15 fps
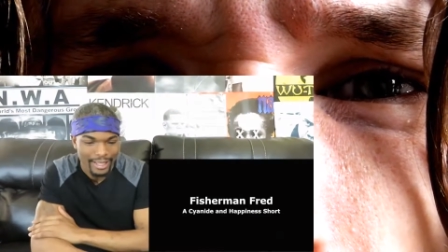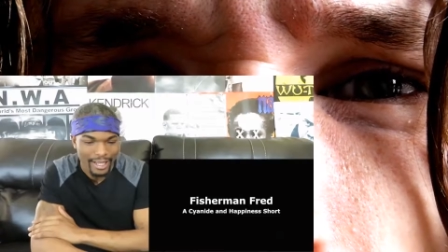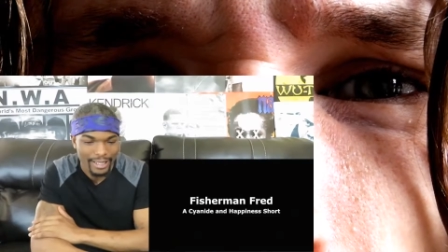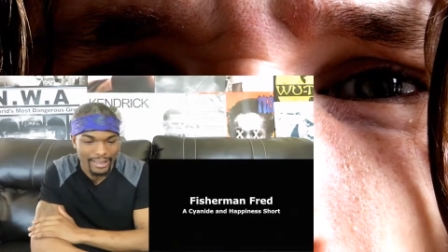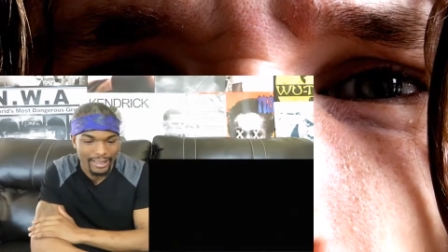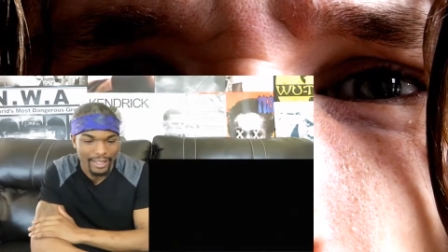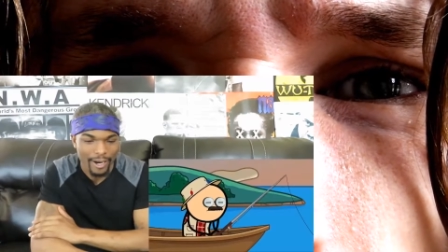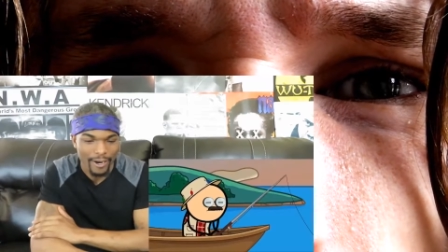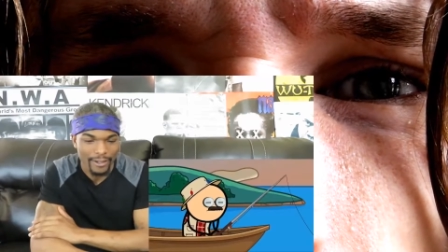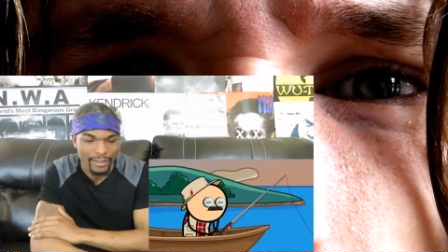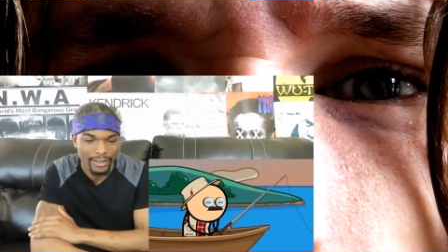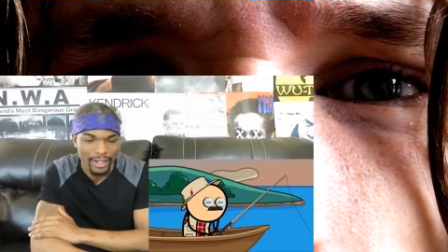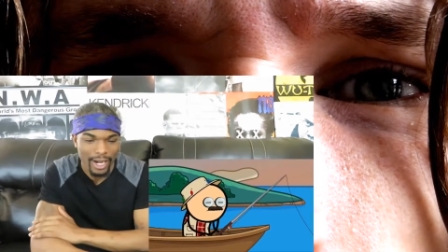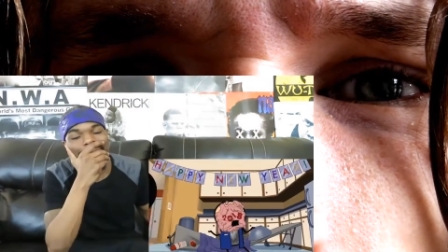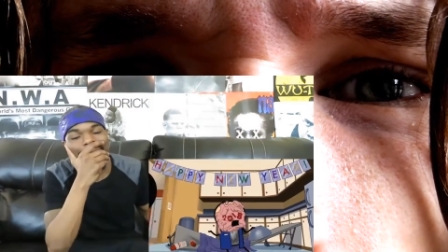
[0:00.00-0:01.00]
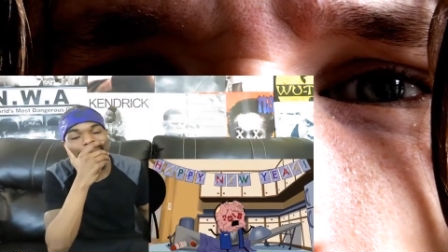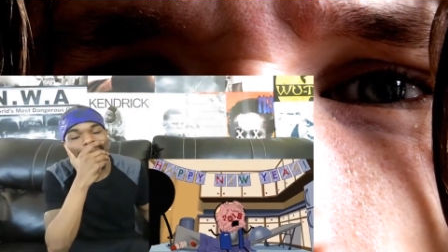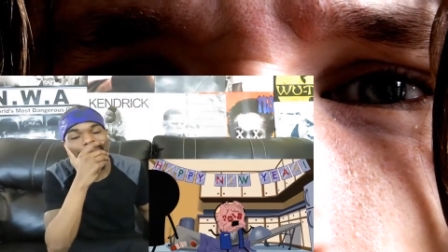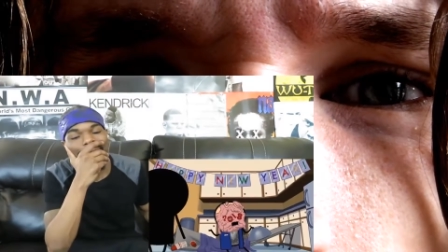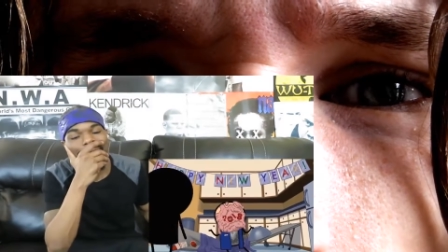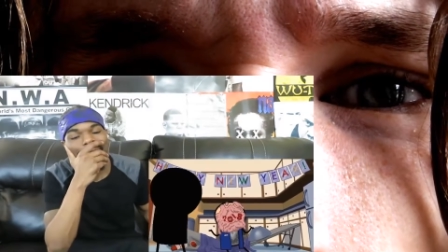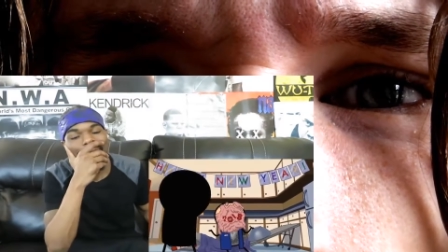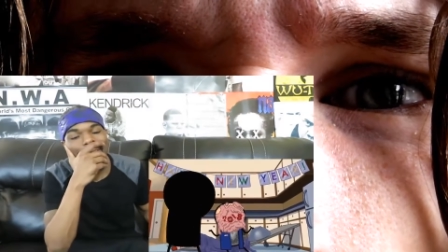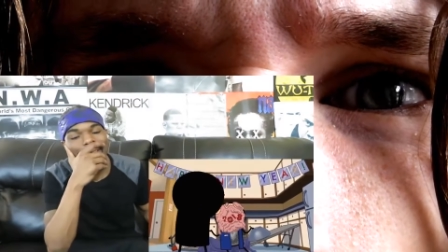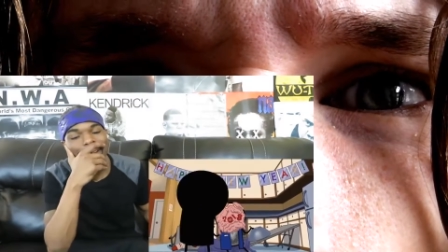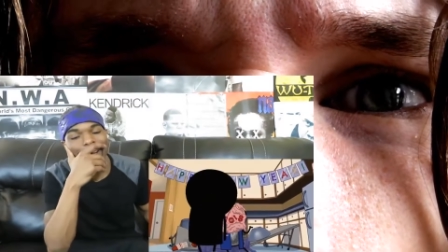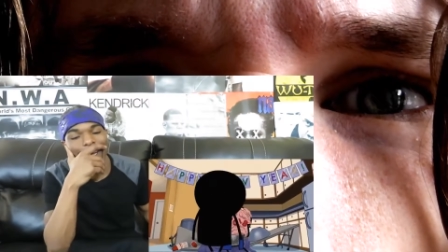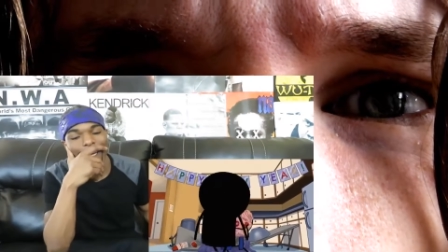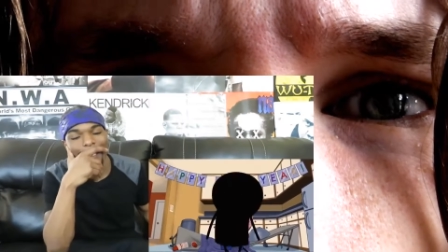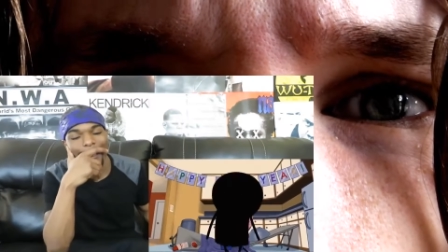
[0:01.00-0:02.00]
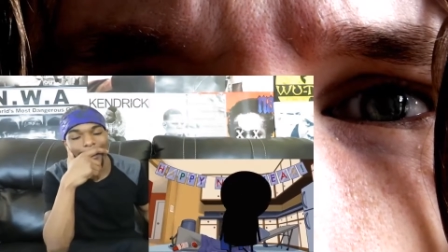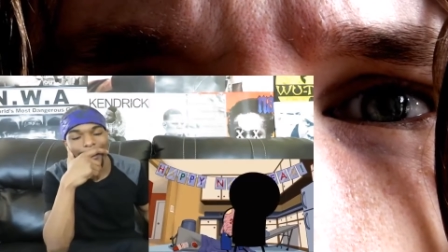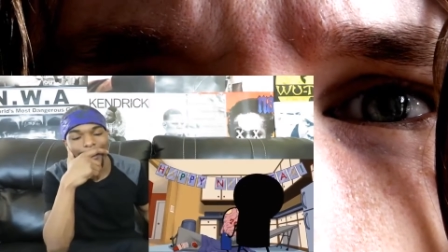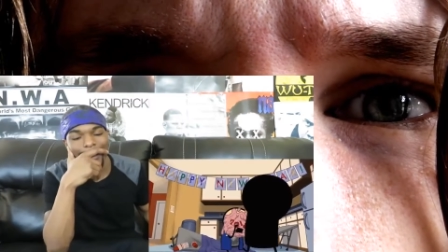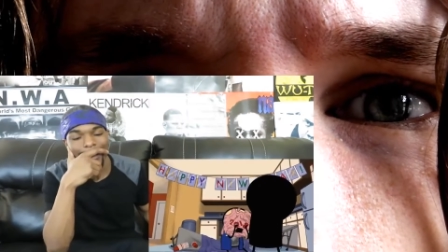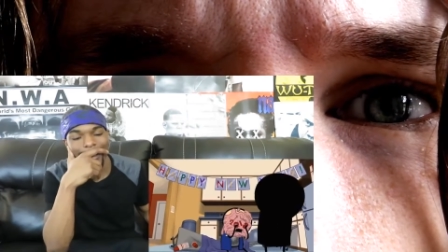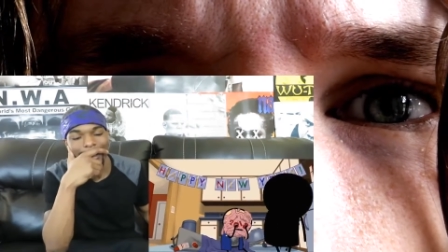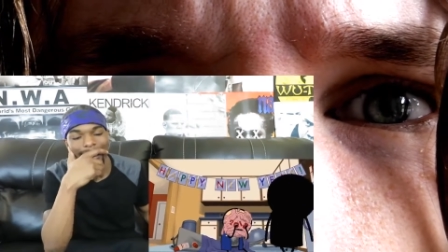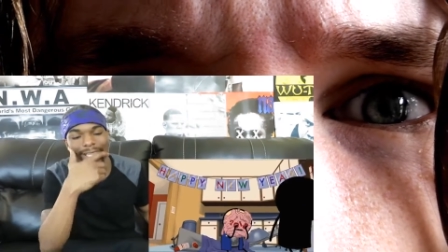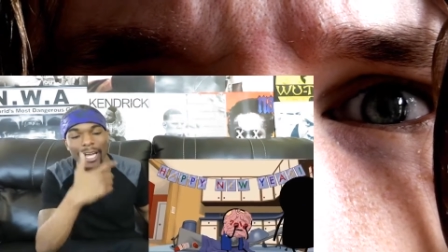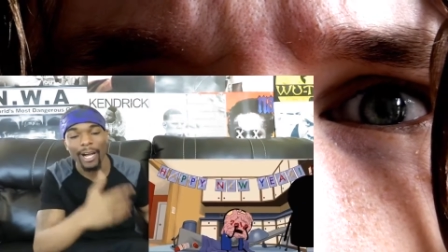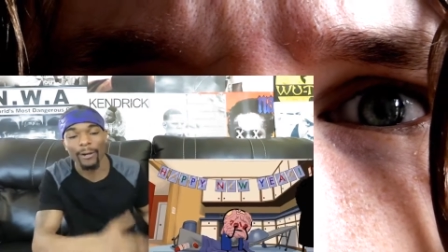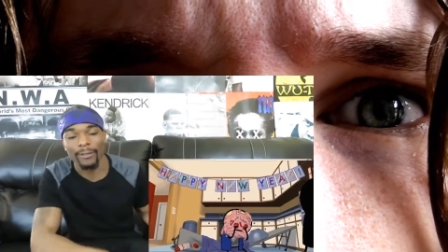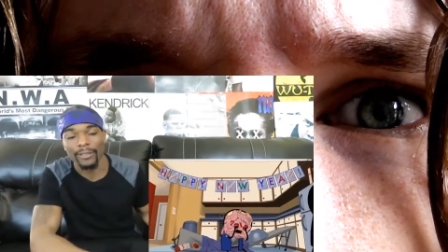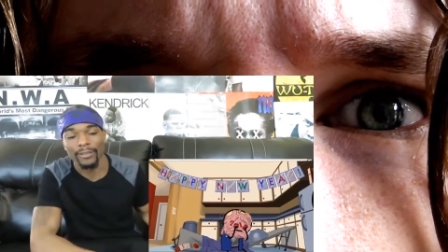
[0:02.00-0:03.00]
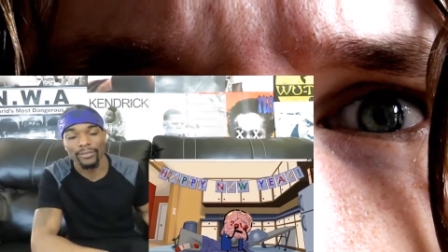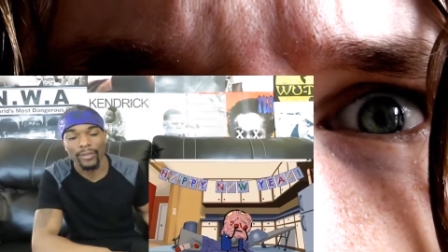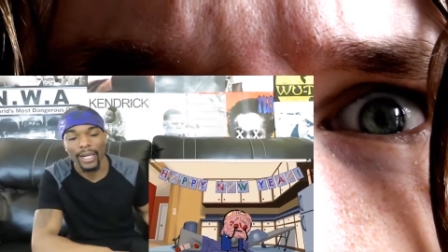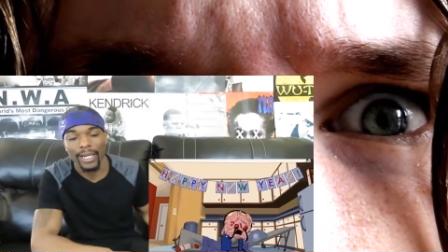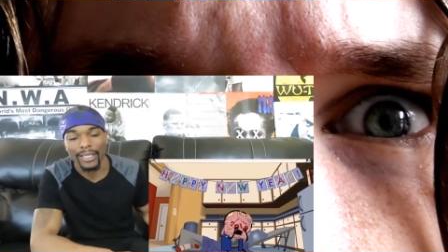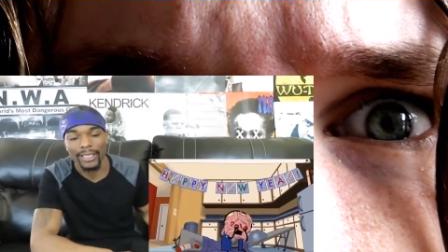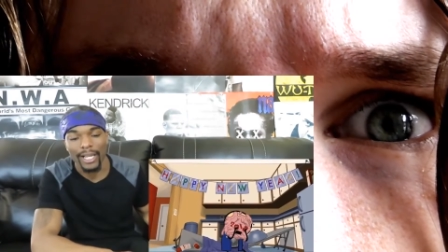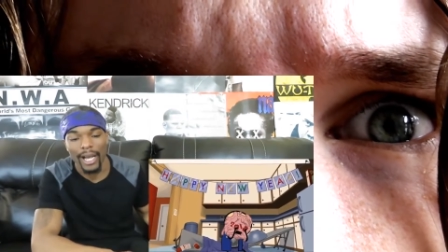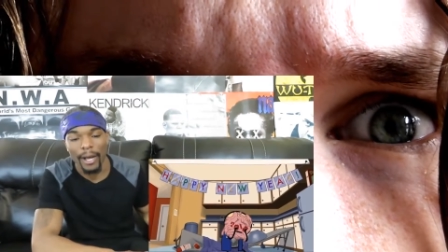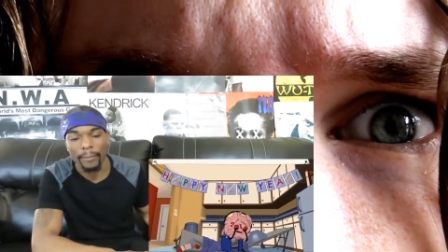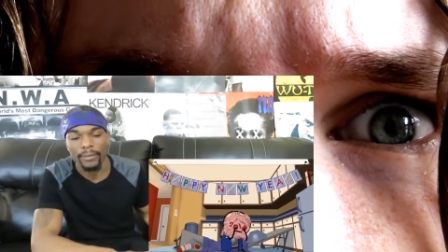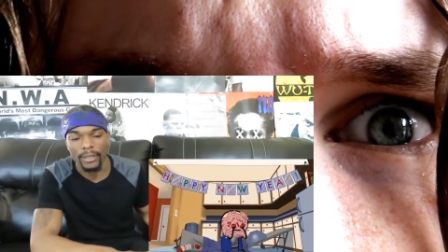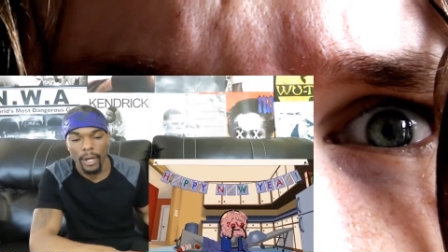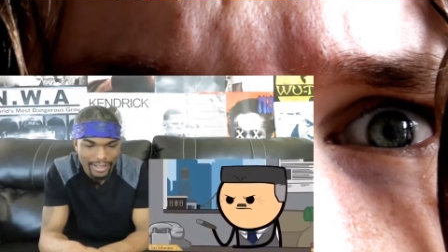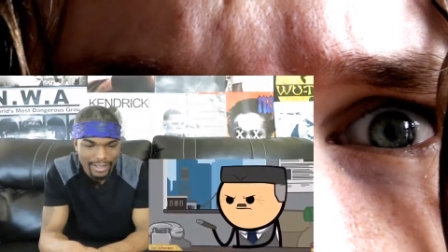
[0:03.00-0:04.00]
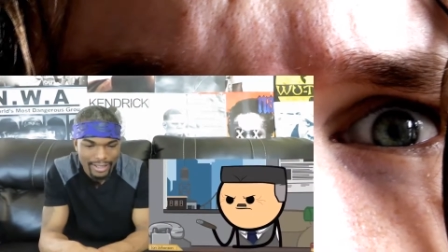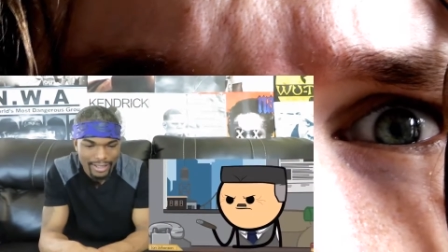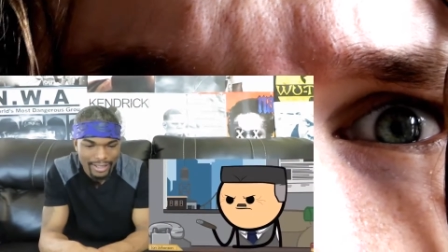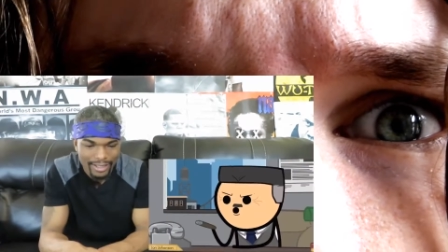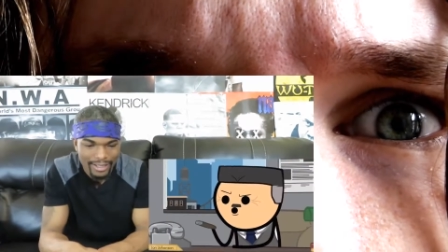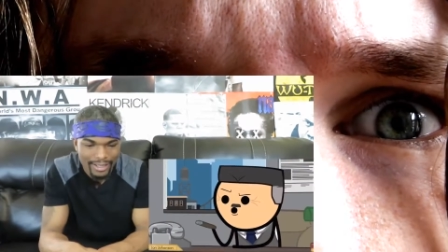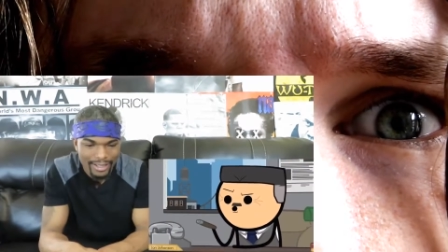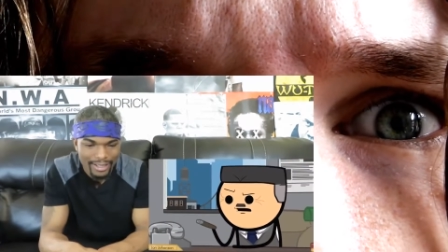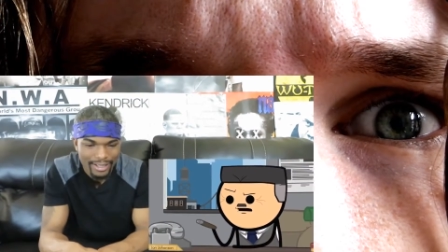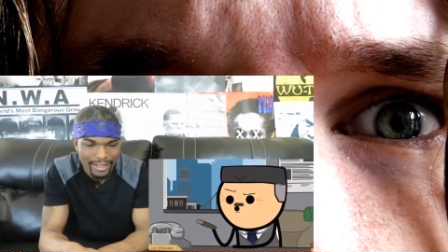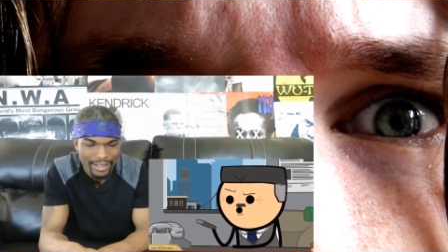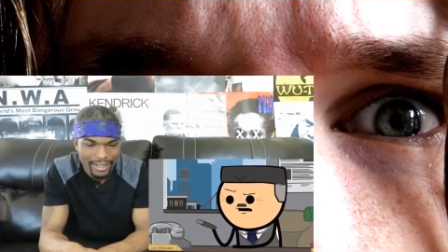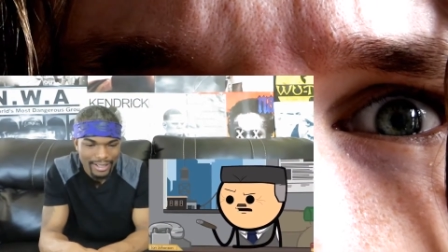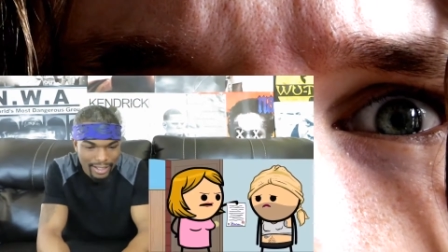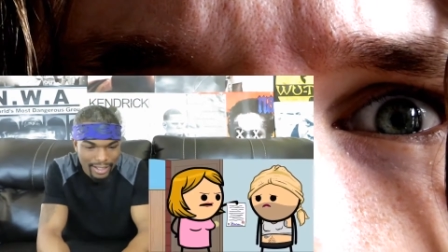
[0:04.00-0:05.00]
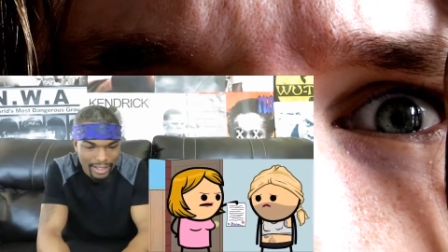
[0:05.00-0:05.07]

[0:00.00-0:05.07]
That's dogs. That was fucked up. Photo?